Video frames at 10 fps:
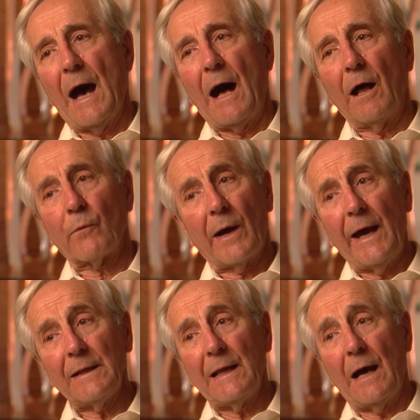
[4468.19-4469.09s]
all
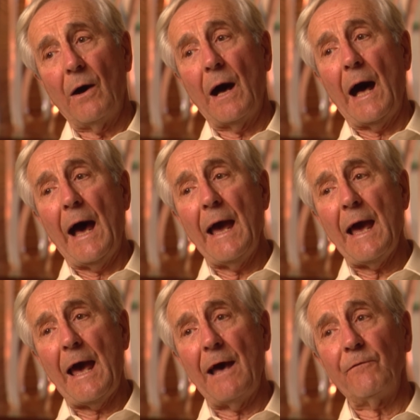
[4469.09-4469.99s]
right, now I
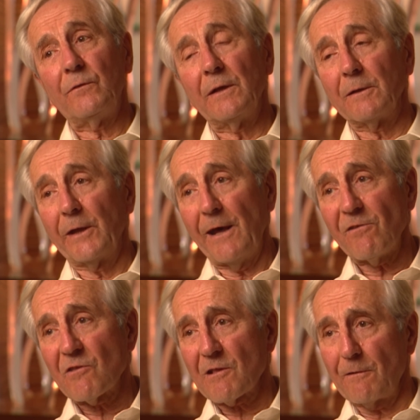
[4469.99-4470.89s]
have the
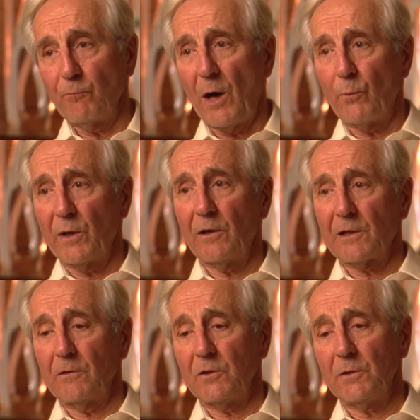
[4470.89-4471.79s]
lists of what we're going
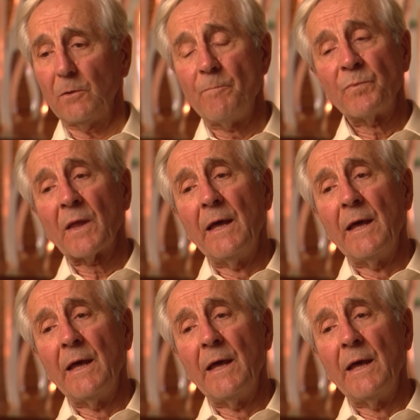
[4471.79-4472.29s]
to do